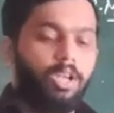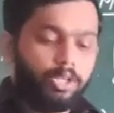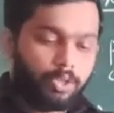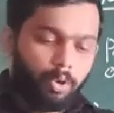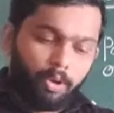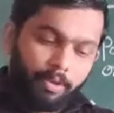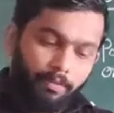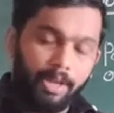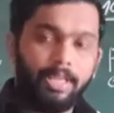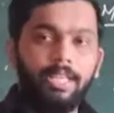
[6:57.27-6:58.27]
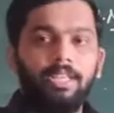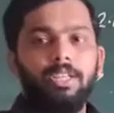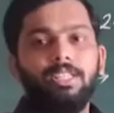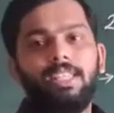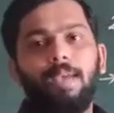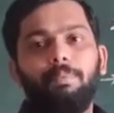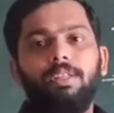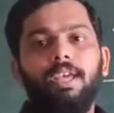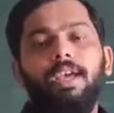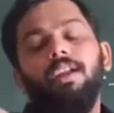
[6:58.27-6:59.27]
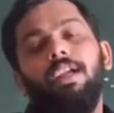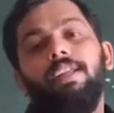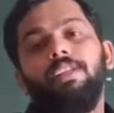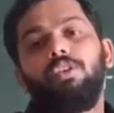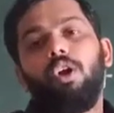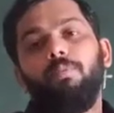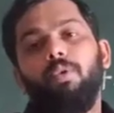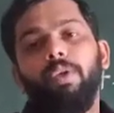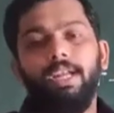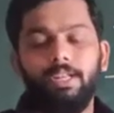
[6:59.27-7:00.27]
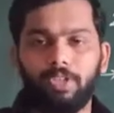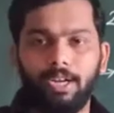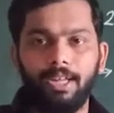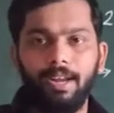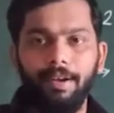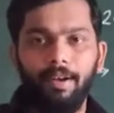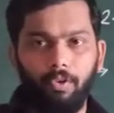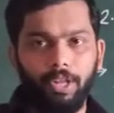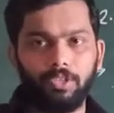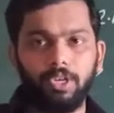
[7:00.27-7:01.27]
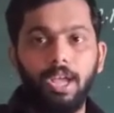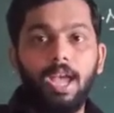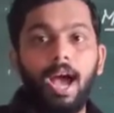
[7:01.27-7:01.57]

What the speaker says: So when it is kept there, it is not moving, it is under rest.